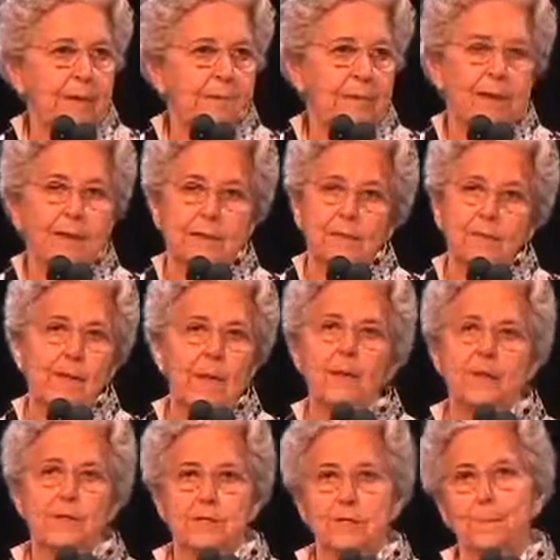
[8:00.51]
event and they
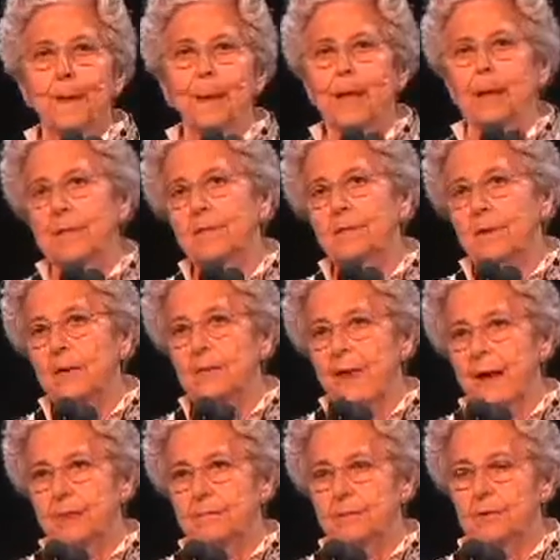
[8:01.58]
are disbanded
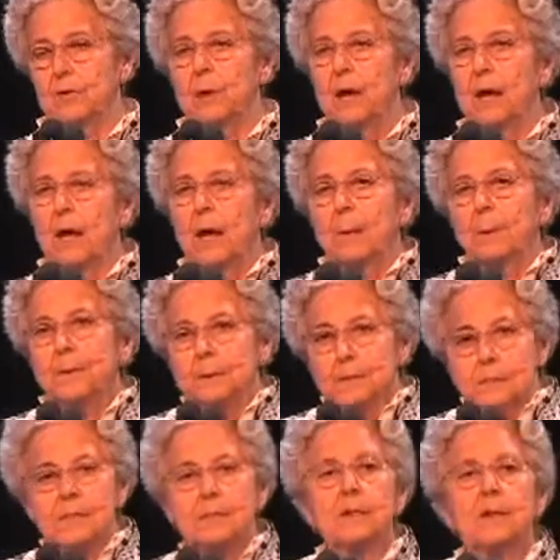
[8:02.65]
thereafter. But this
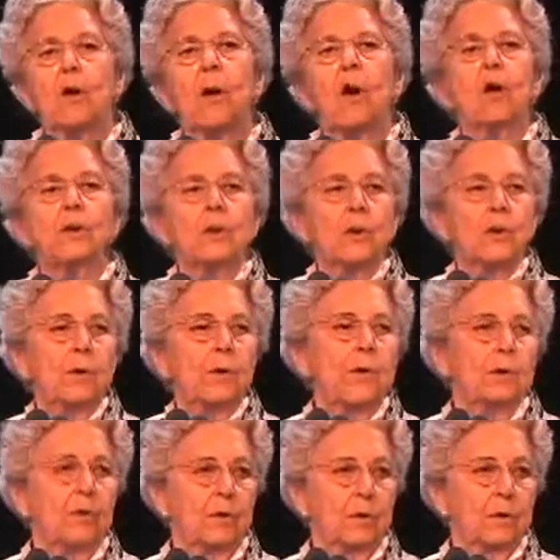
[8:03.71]
is an ongoing
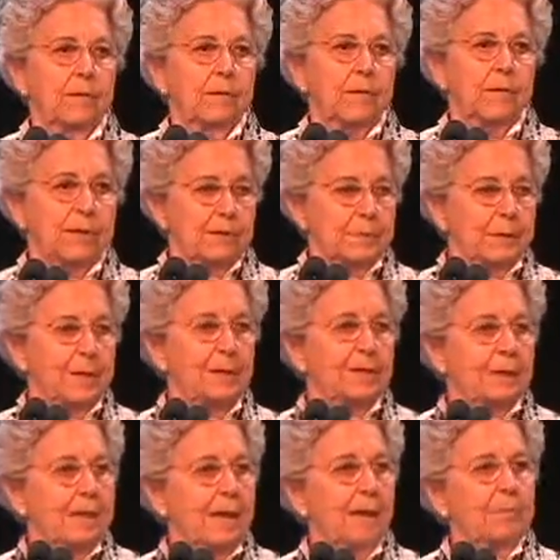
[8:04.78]
court that has been
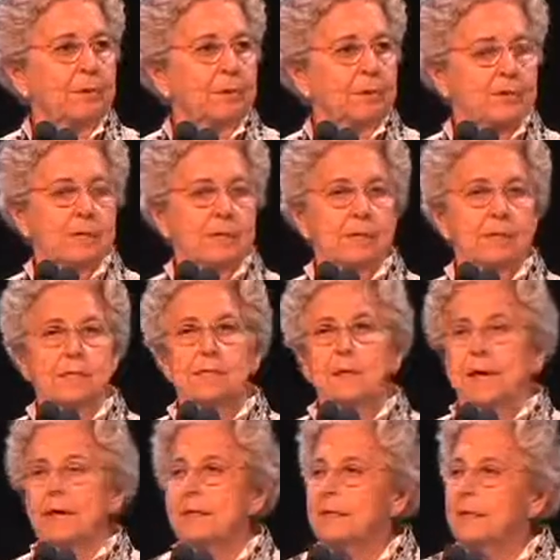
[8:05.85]
established since
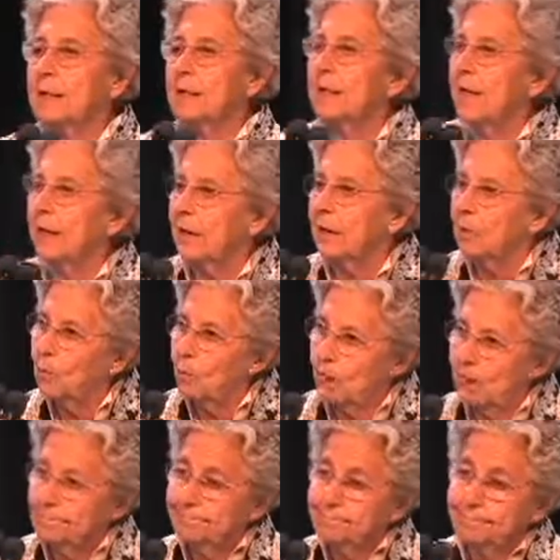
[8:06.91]
1981
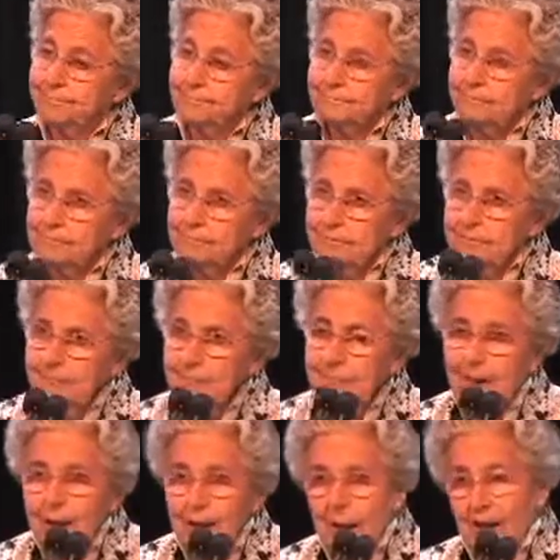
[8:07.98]

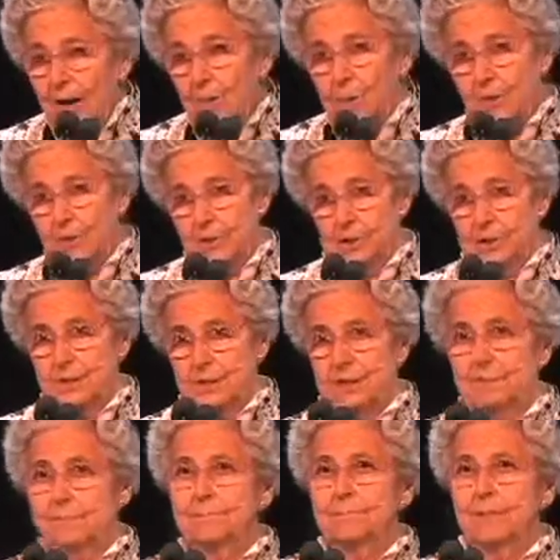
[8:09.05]
which is
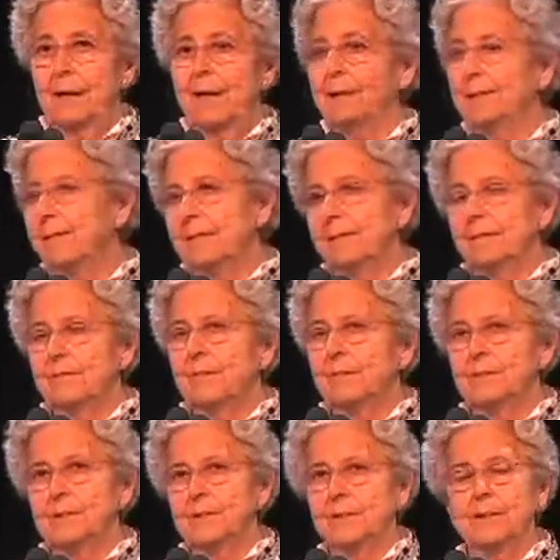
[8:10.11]
some, I never was
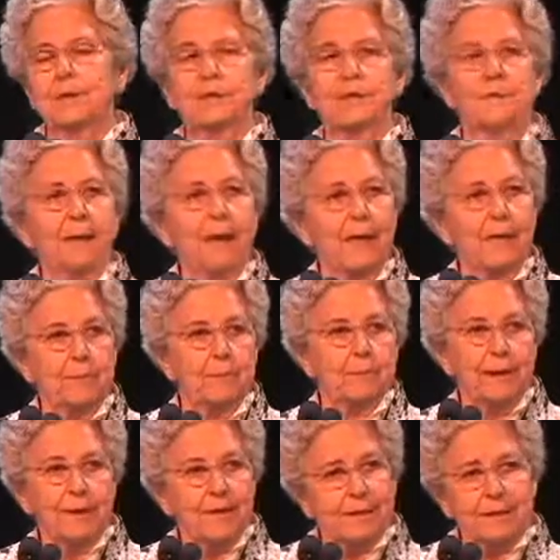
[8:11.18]
very good at math, but I
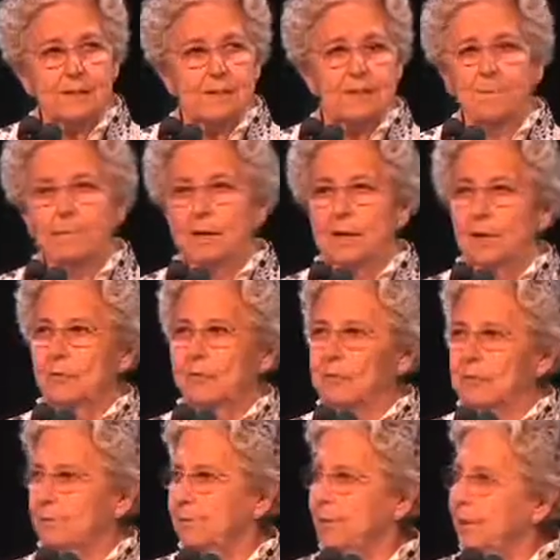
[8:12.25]
think it's something close to
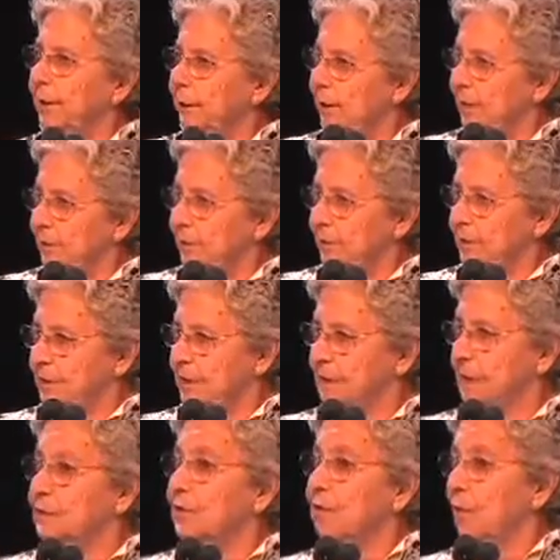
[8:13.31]
40 years
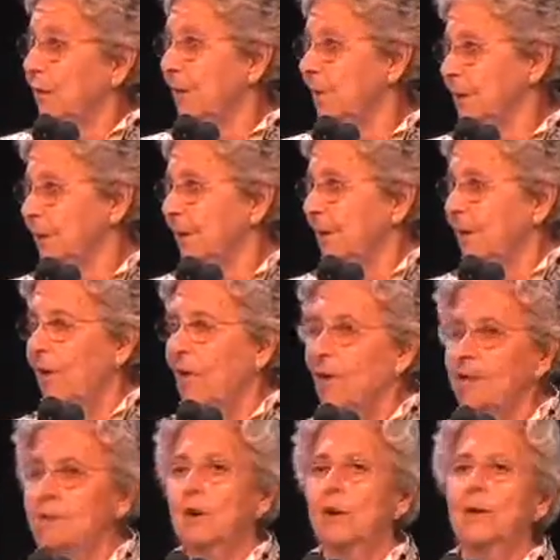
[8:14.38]
this court has been
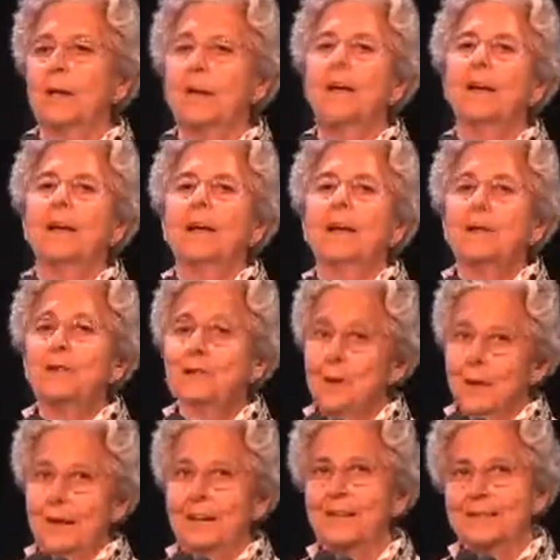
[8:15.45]
ongoing
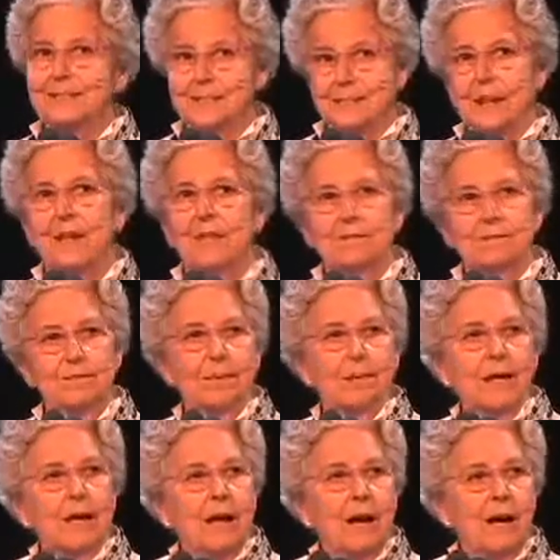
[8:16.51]
trying to solve
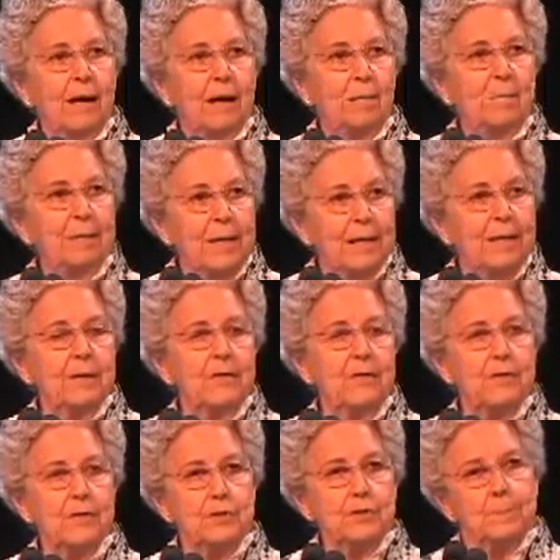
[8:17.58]
uh, many of the
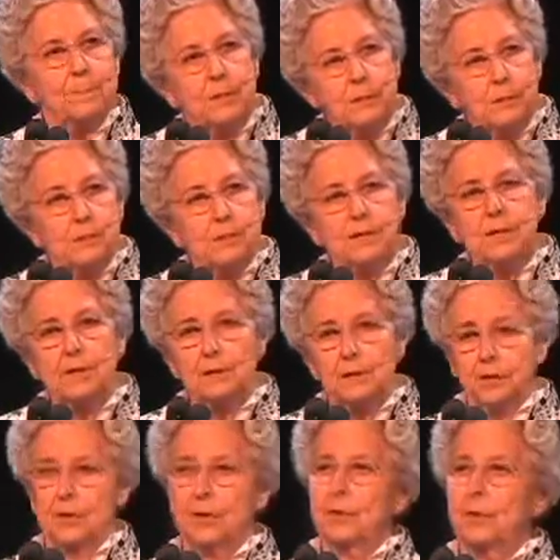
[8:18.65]
disputes that
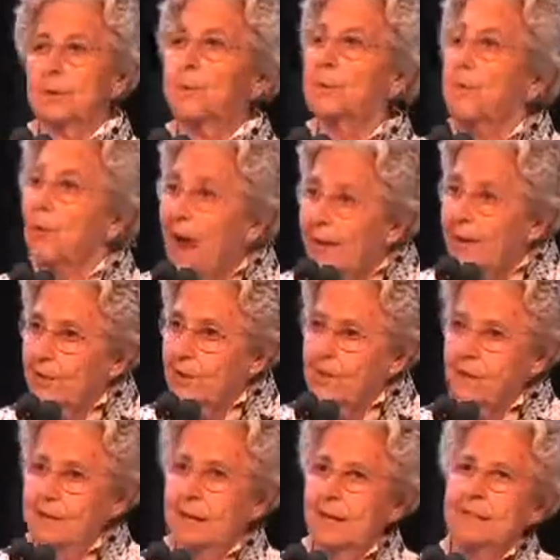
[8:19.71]
occurred prior to
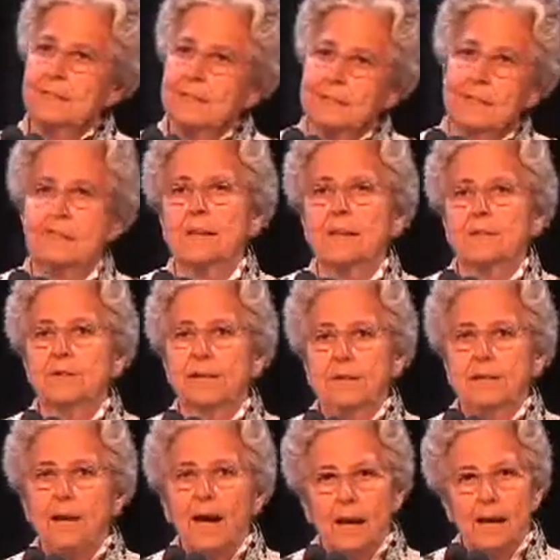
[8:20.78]

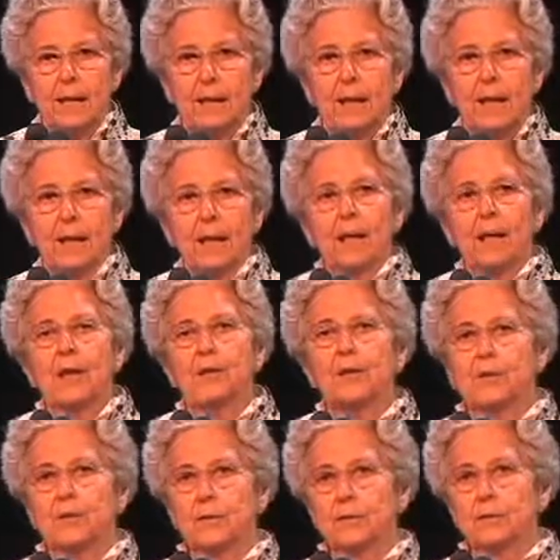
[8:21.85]
1979.
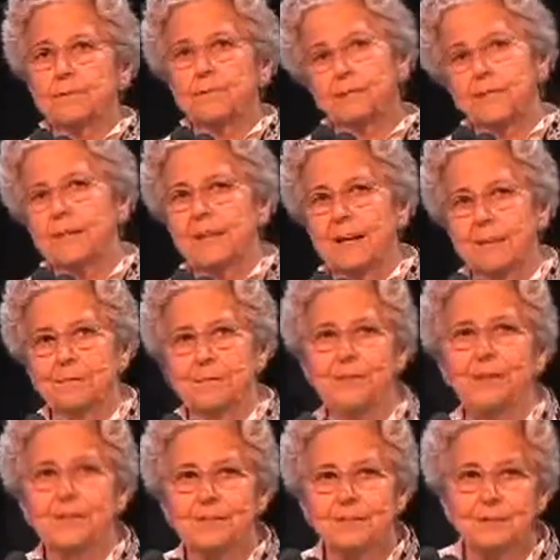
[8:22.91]
So the first thing I'm going
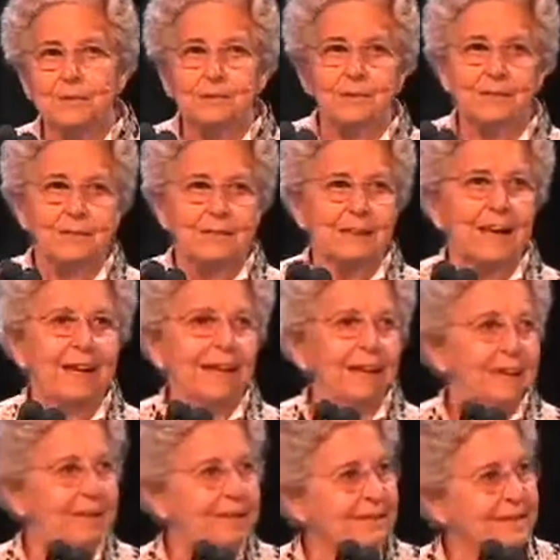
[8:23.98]
to say
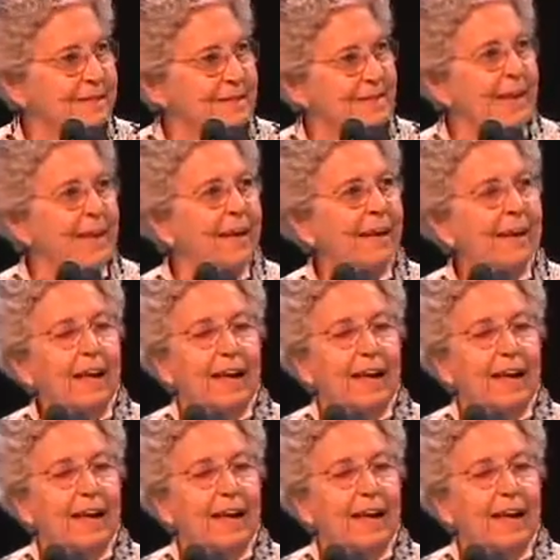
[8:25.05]
is that